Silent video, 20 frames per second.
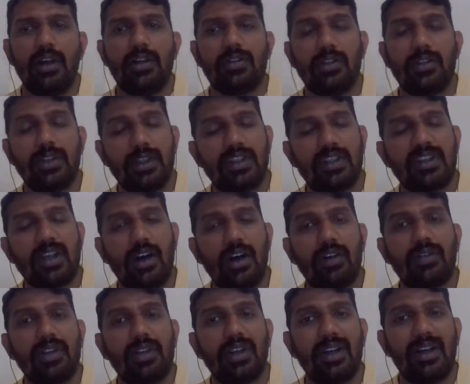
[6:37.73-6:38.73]
So this is
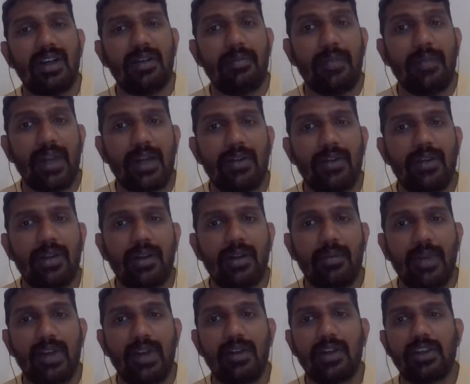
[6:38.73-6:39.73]
how the
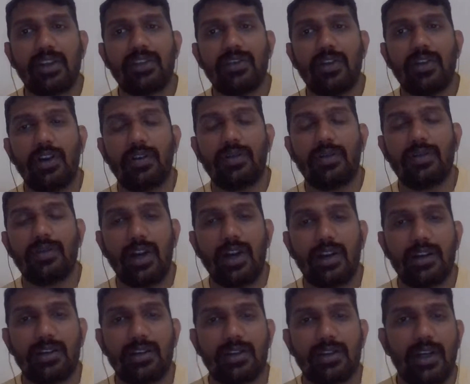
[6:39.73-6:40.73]
metrics you have to
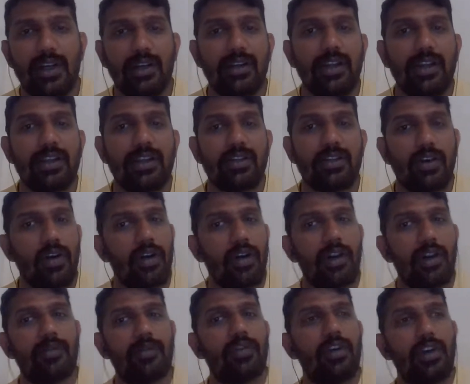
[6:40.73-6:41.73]
understand. There is a
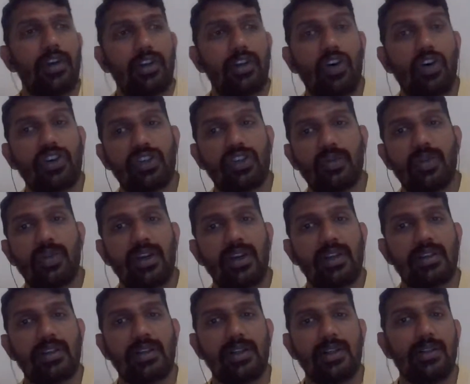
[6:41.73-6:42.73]
column called cost per
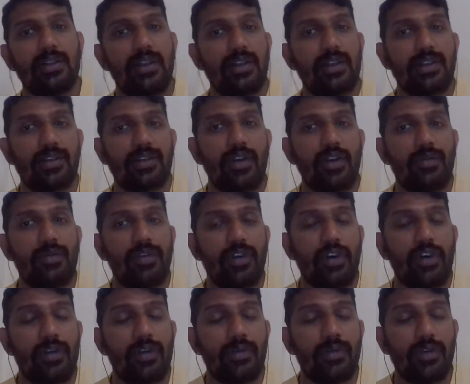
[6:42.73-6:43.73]
result. There is a column
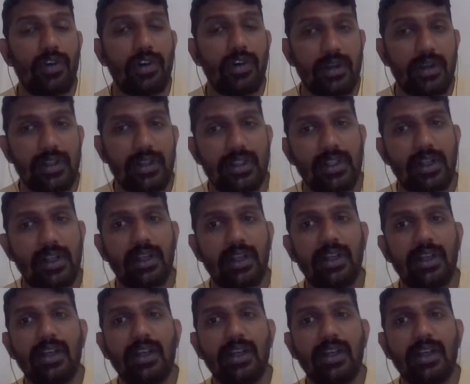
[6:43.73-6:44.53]
called result.